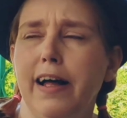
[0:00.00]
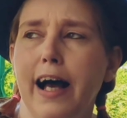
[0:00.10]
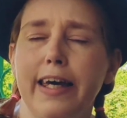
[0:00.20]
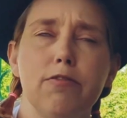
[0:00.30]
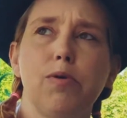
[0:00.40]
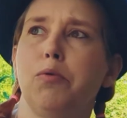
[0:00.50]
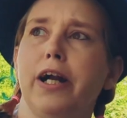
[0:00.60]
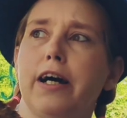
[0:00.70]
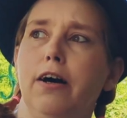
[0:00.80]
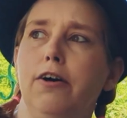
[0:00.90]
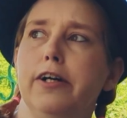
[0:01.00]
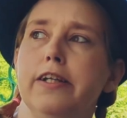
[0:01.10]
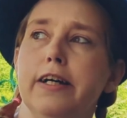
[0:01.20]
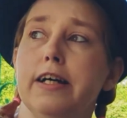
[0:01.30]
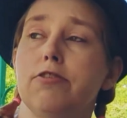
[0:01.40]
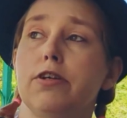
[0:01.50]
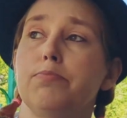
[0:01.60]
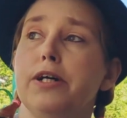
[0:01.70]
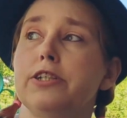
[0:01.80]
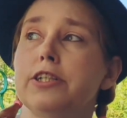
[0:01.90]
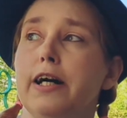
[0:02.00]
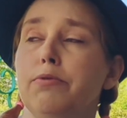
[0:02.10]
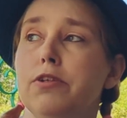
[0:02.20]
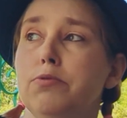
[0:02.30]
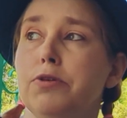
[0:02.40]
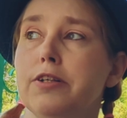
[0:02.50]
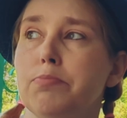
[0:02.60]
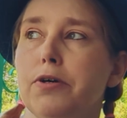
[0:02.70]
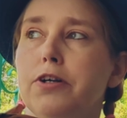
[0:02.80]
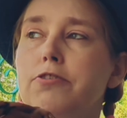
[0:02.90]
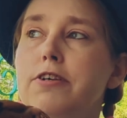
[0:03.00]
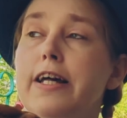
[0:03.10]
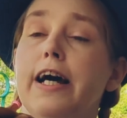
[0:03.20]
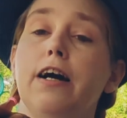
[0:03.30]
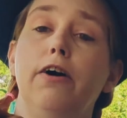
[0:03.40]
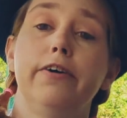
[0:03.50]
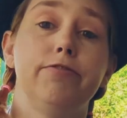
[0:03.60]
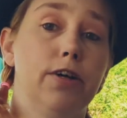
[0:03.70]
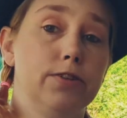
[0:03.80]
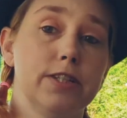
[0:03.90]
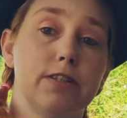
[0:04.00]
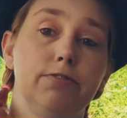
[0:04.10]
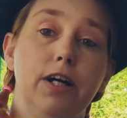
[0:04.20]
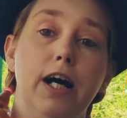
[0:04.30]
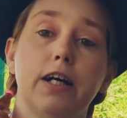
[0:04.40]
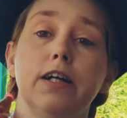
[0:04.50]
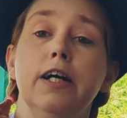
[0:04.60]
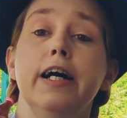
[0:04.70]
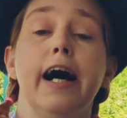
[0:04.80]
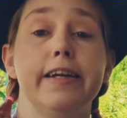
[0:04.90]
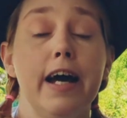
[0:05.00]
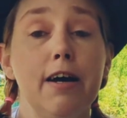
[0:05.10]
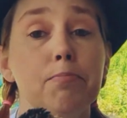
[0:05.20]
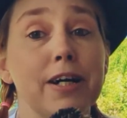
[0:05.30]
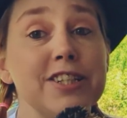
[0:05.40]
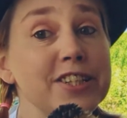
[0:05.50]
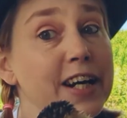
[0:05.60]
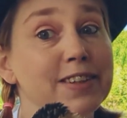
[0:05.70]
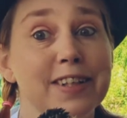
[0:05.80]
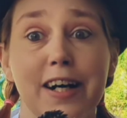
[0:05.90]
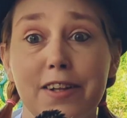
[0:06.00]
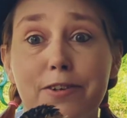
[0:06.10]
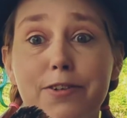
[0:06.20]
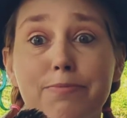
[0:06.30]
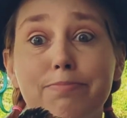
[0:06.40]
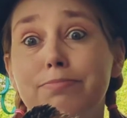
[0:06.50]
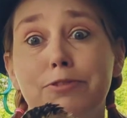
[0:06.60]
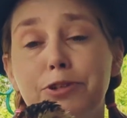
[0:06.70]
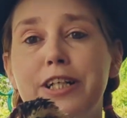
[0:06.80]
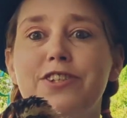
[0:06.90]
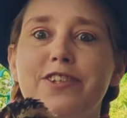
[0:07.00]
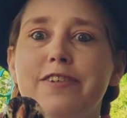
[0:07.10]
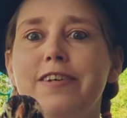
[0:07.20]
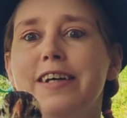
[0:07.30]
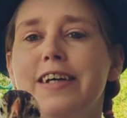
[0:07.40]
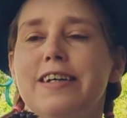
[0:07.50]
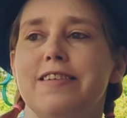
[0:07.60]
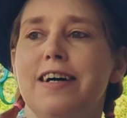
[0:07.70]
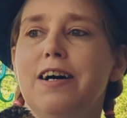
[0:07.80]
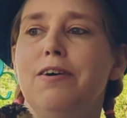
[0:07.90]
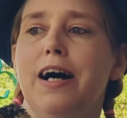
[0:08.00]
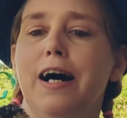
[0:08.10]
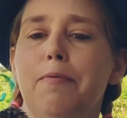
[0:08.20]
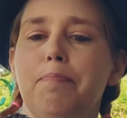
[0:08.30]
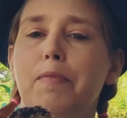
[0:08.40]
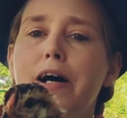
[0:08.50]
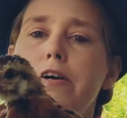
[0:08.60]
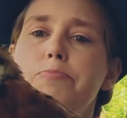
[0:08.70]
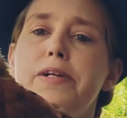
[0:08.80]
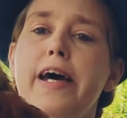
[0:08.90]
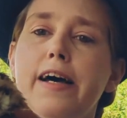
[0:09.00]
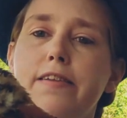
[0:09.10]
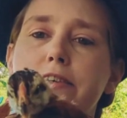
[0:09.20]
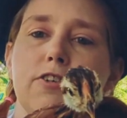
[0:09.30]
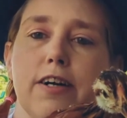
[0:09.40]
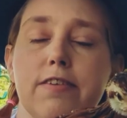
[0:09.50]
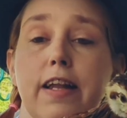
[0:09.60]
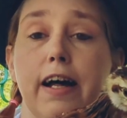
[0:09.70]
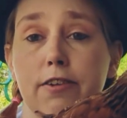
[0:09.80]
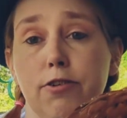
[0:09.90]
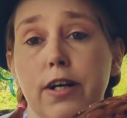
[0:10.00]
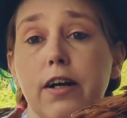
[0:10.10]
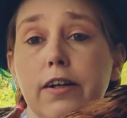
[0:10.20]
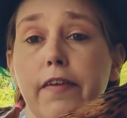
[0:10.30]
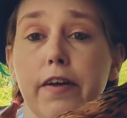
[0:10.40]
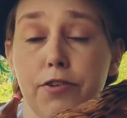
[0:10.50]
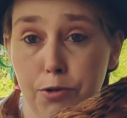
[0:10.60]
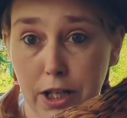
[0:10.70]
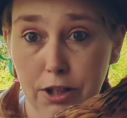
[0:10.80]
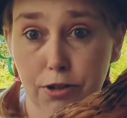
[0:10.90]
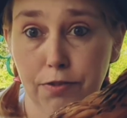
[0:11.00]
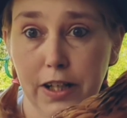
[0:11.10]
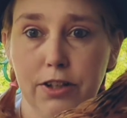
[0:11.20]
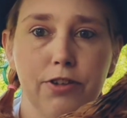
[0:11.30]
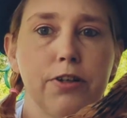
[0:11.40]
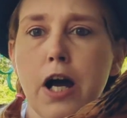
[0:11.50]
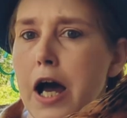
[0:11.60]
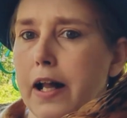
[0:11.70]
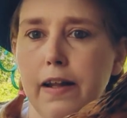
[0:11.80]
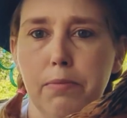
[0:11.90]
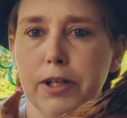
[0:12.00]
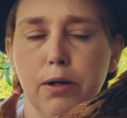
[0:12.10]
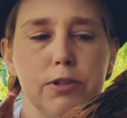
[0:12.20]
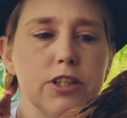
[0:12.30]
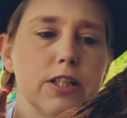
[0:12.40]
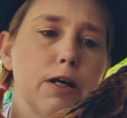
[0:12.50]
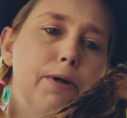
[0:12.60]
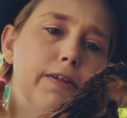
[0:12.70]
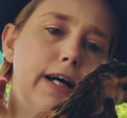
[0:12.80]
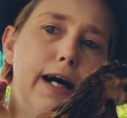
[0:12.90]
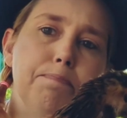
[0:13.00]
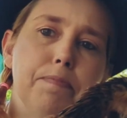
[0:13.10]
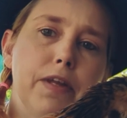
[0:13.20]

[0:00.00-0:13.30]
can't remember what I called it. And then I started branching out with new breeds of birds. And I called it Flaunting the Flock. And now I'm branching out into other creatures. So, my husband has suggested I start calling this Creature Feature. Let me know what you think about that.